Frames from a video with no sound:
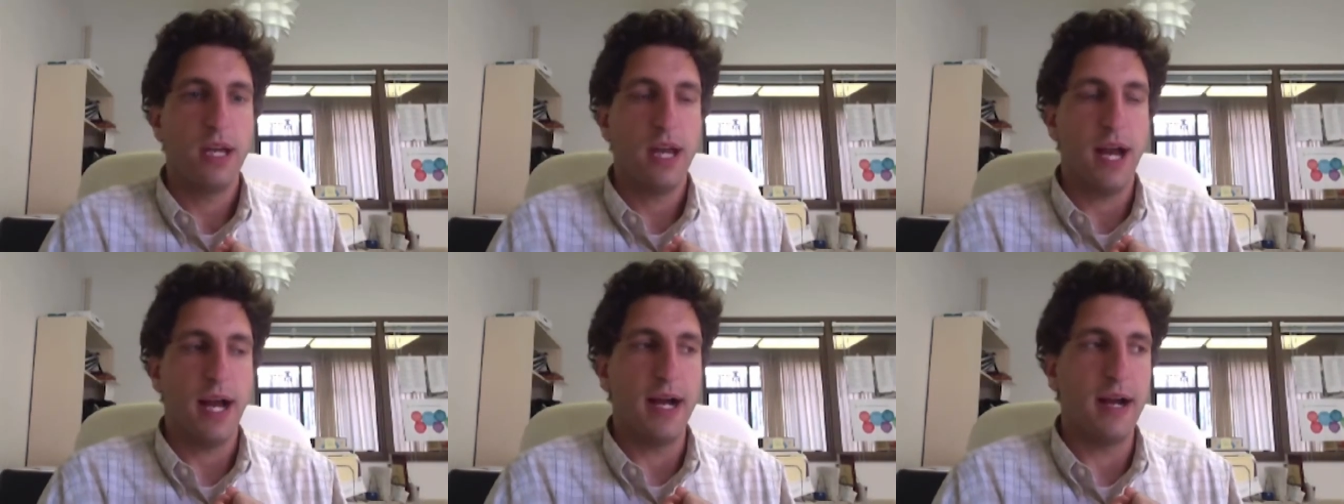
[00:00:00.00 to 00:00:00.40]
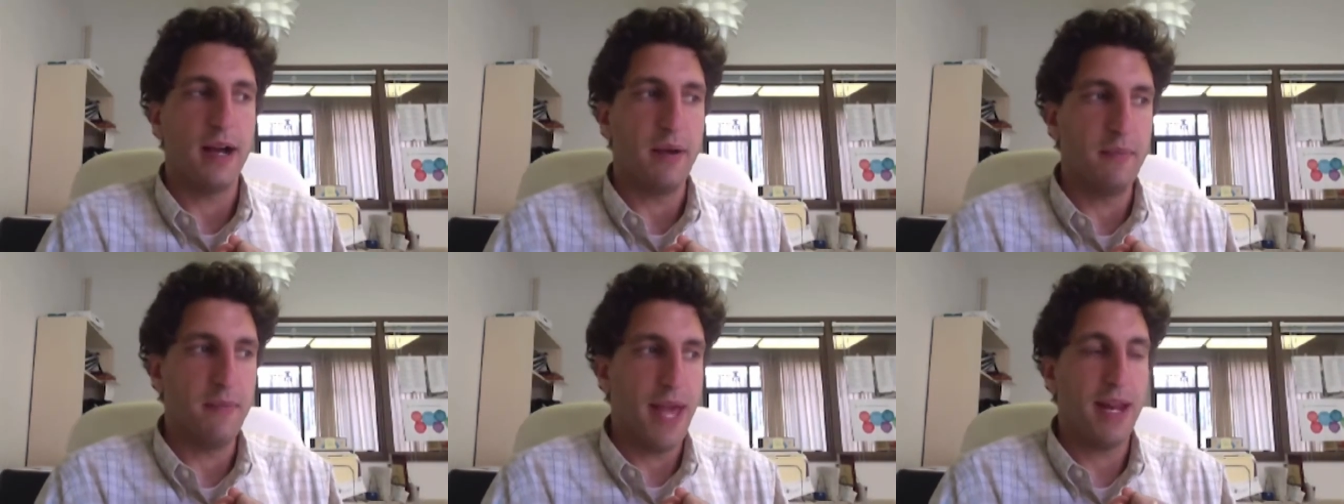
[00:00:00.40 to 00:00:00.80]

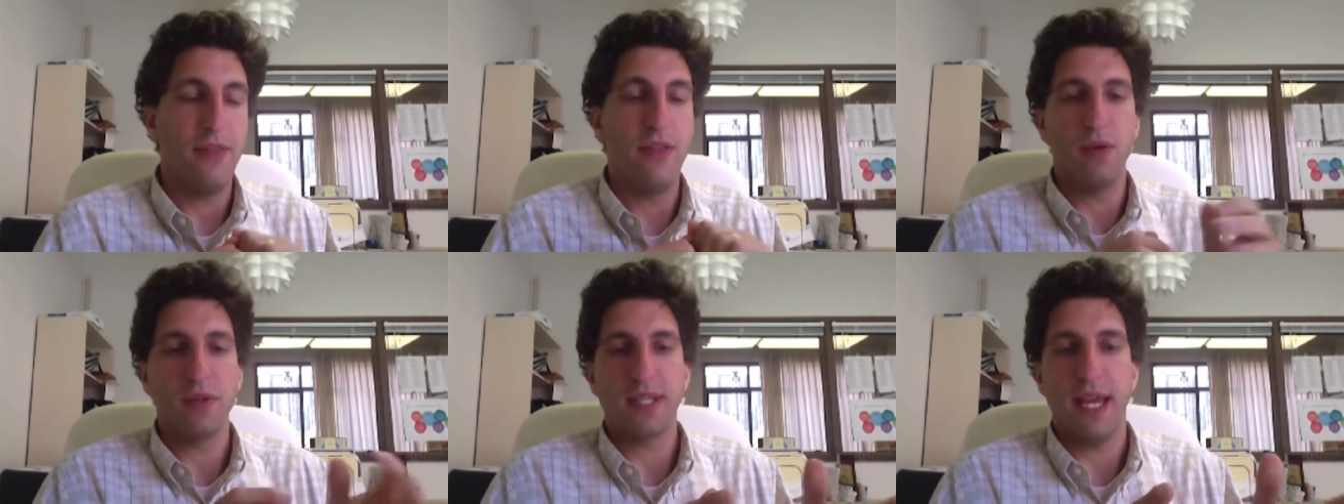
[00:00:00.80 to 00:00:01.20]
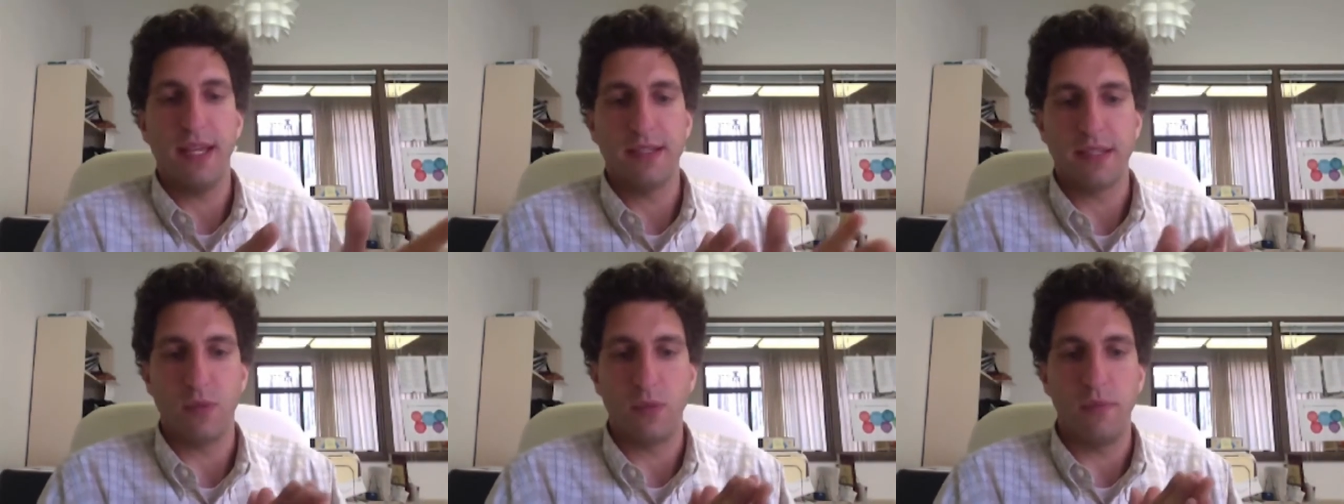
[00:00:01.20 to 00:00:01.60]
And in those
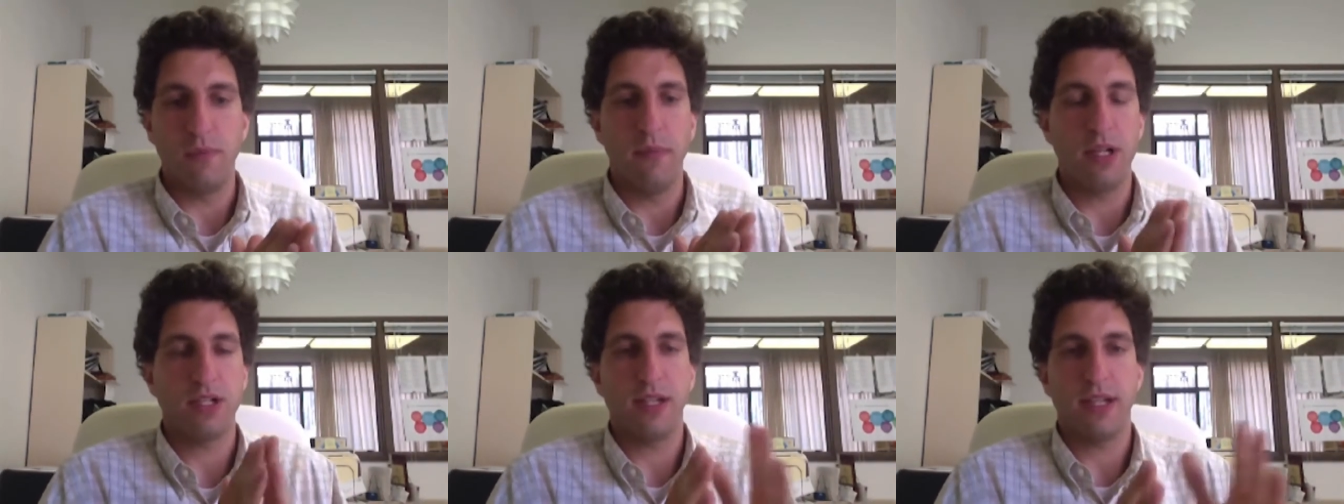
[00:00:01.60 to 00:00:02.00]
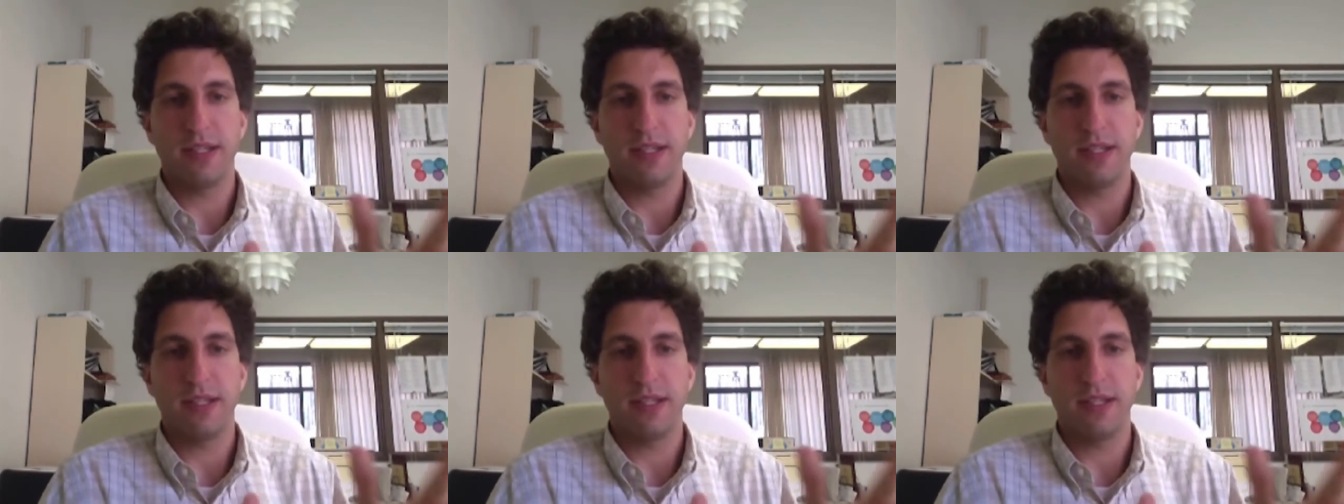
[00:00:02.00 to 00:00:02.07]
cases, we're much